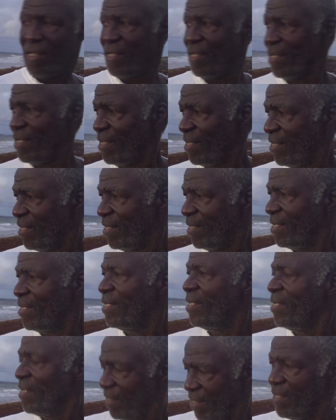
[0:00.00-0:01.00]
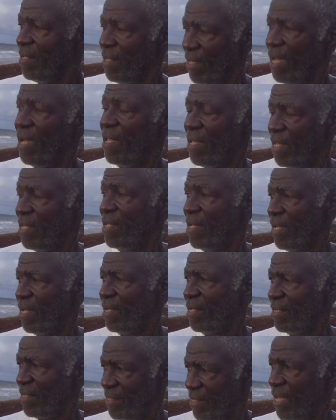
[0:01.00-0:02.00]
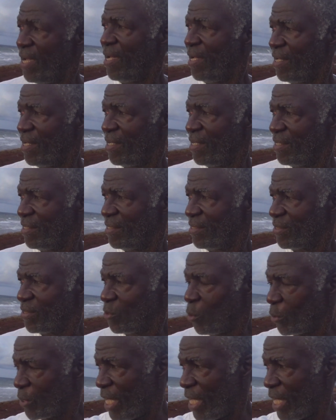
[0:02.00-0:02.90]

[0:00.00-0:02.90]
your bait and your gas and... Okay.